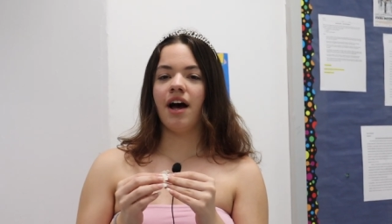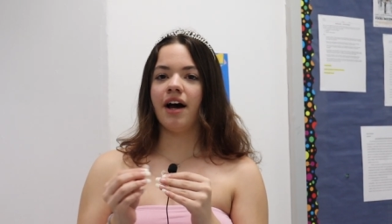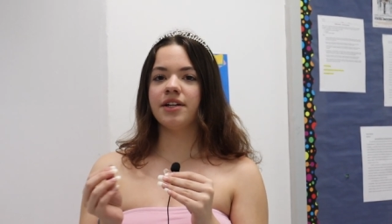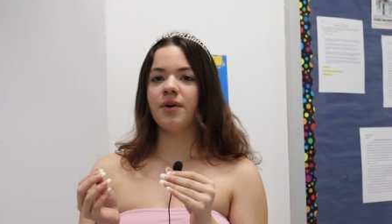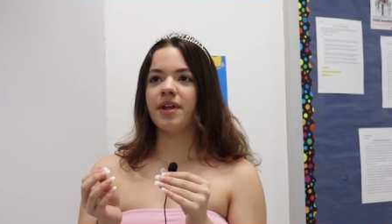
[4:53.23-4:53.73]

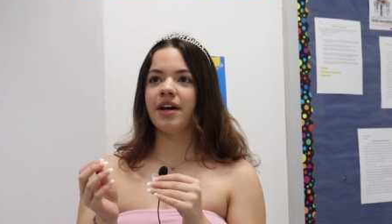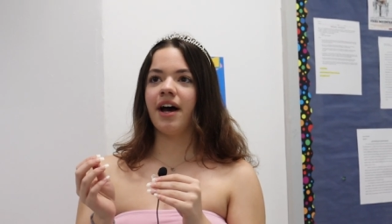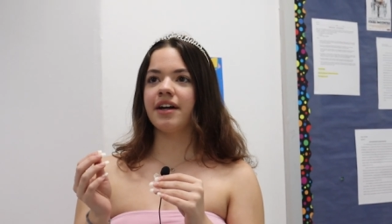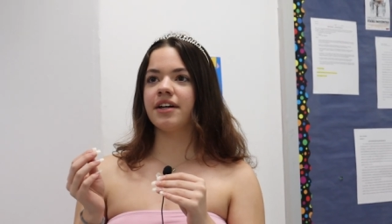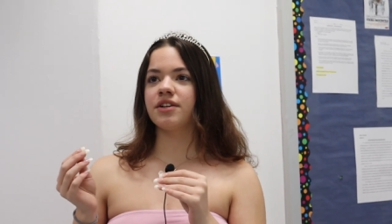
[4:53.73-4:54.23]
I know
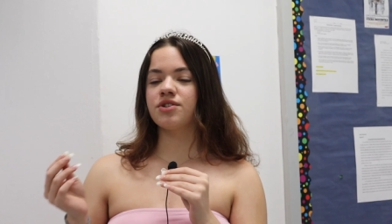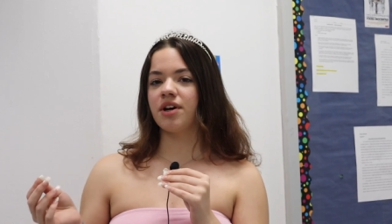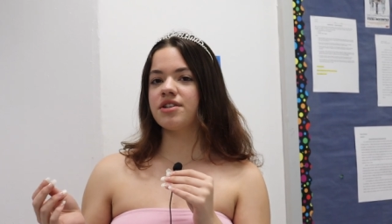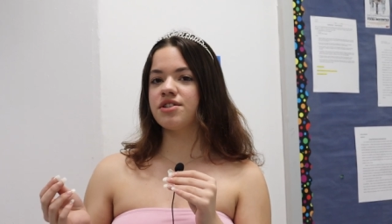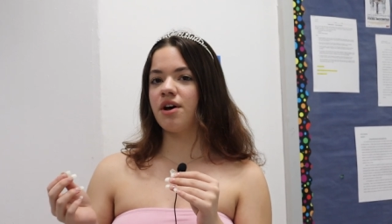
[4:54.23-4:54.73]
that I can
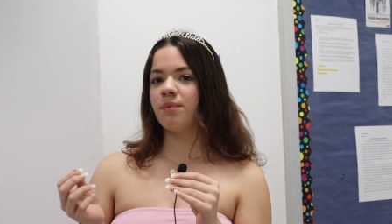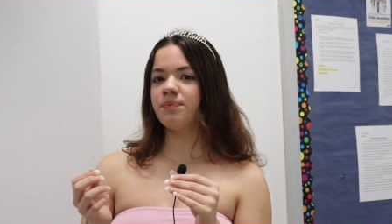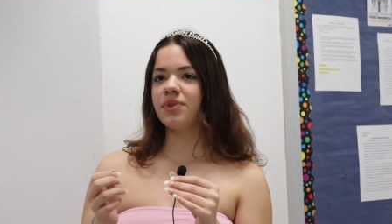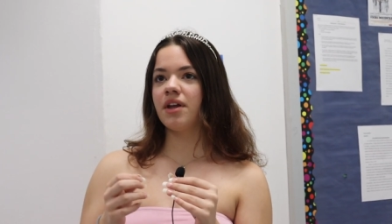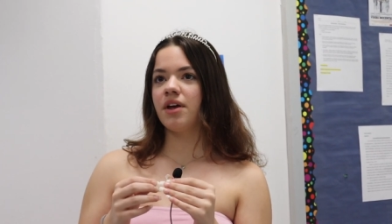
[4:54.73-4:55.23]
trust
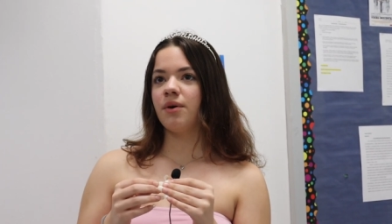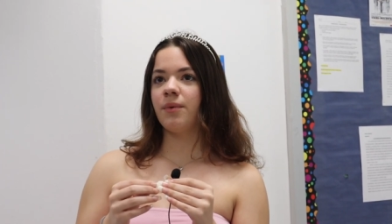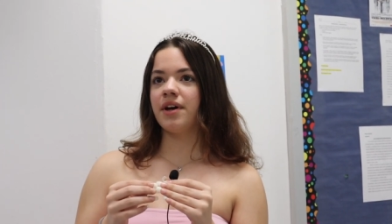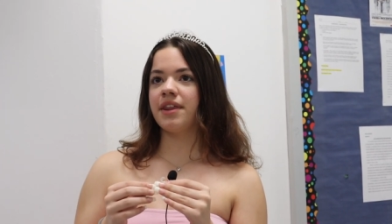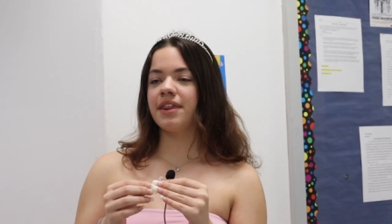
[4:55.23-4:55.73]
them
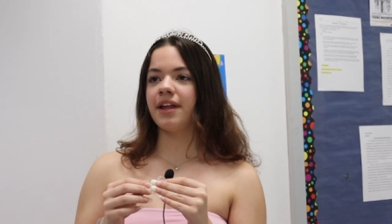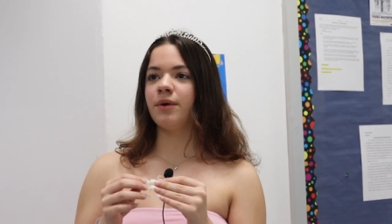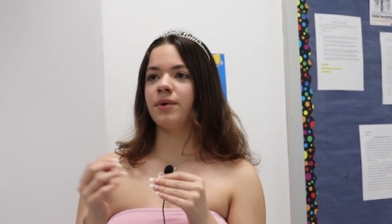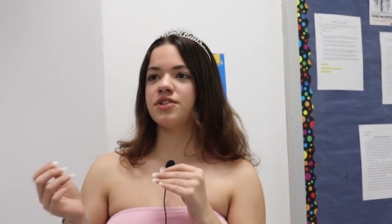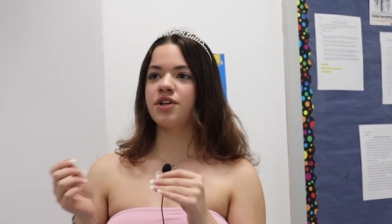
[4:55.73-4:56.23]
with
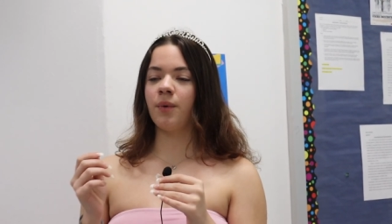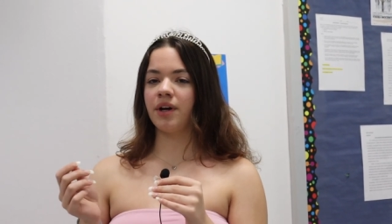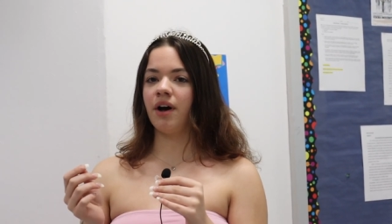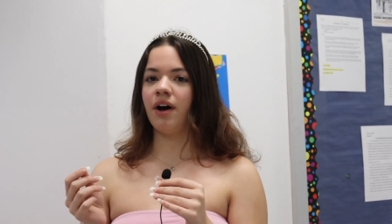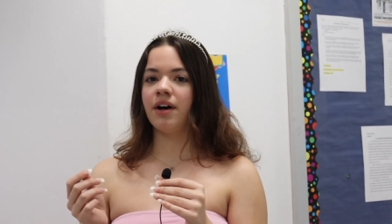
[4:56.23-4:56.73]
like what's
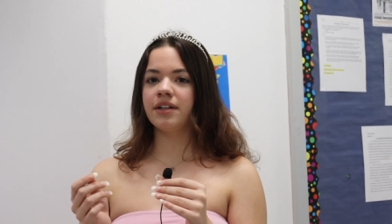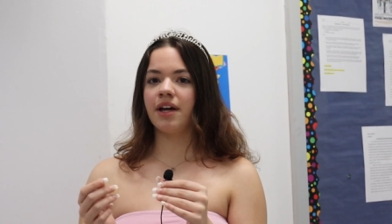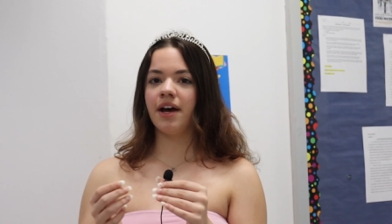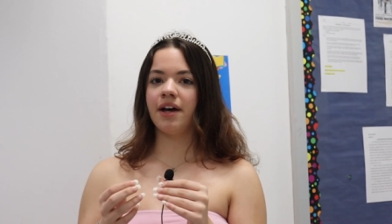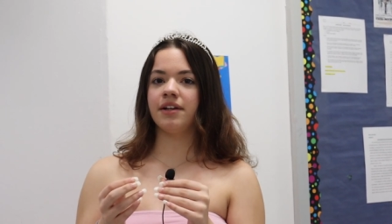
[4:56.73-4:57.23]
going on
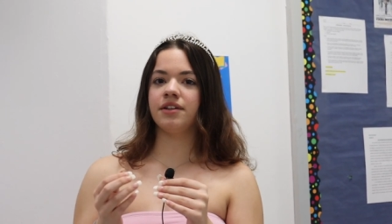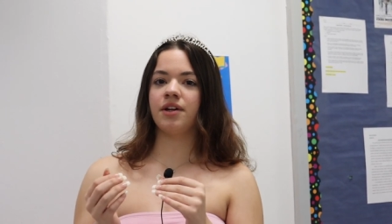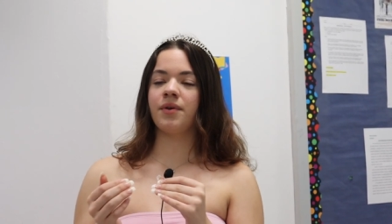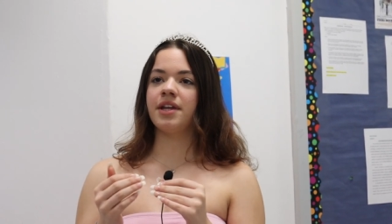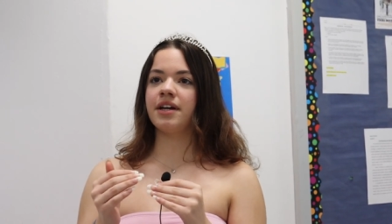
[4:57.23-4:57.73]
and you
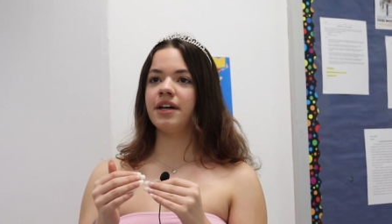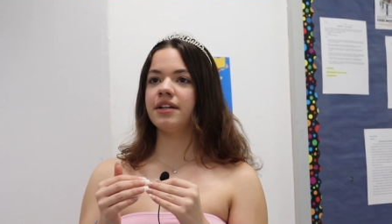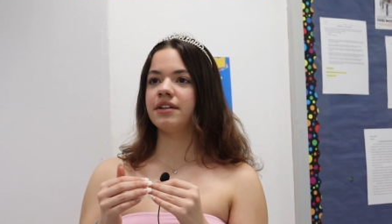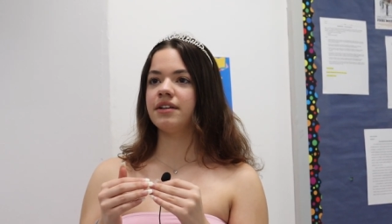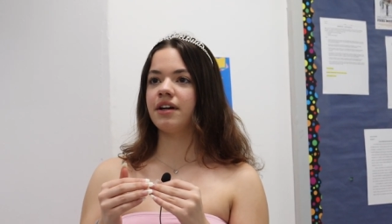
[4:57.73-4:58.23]
know they
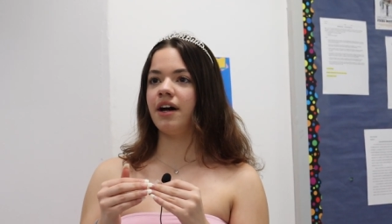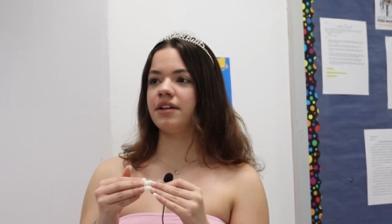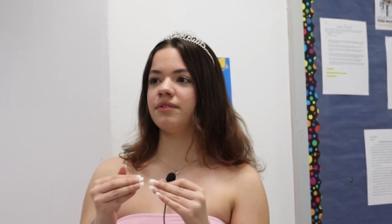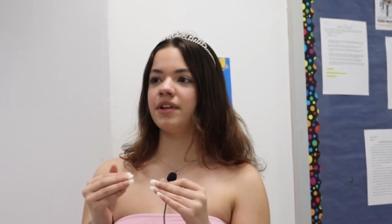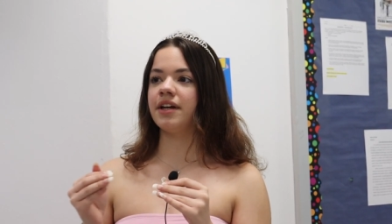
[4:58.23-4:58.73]
can
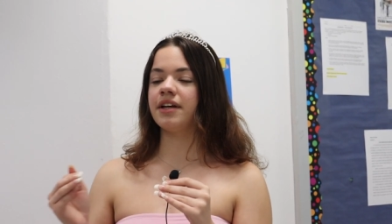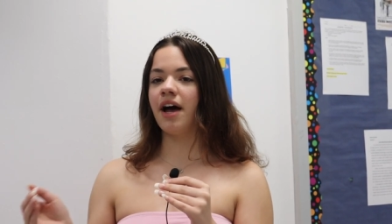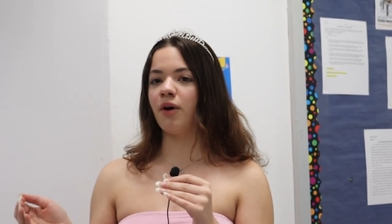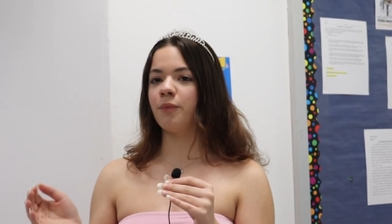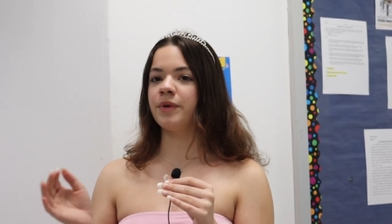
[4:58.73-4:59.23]
kind of like
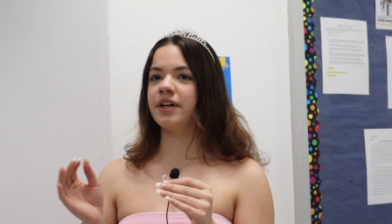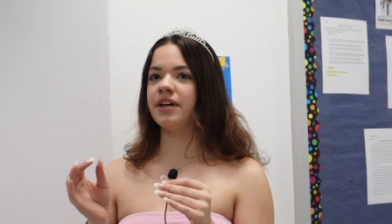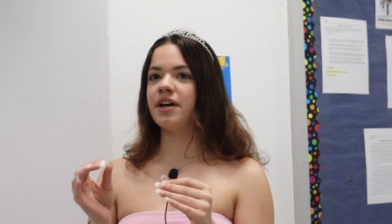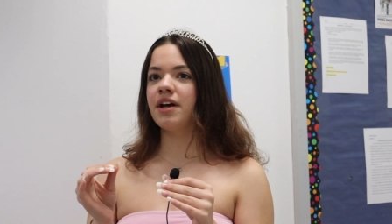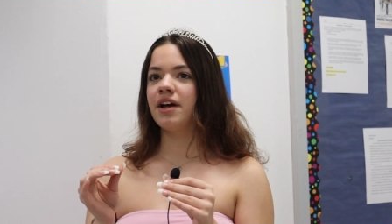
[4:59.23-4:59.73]
help
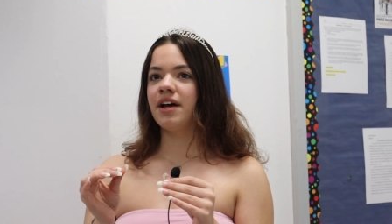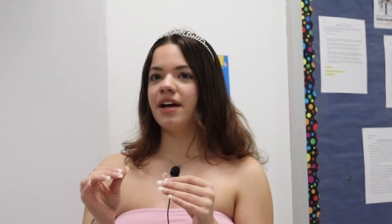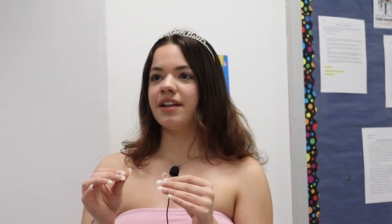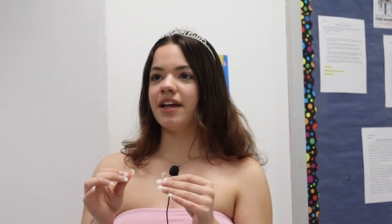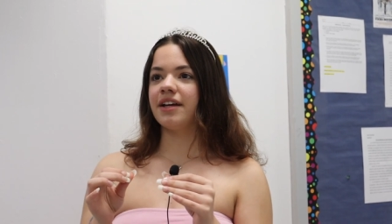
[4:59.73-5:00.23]
me
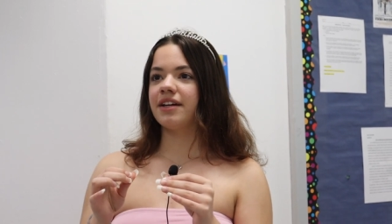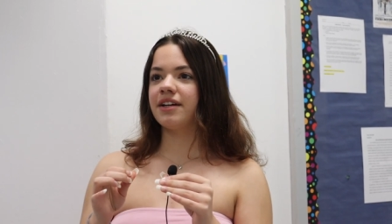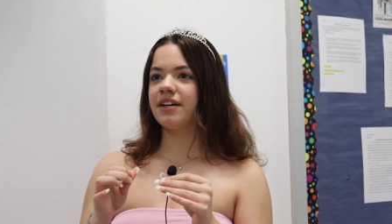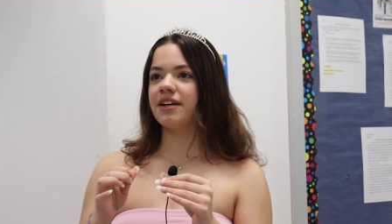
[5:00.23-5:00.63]
like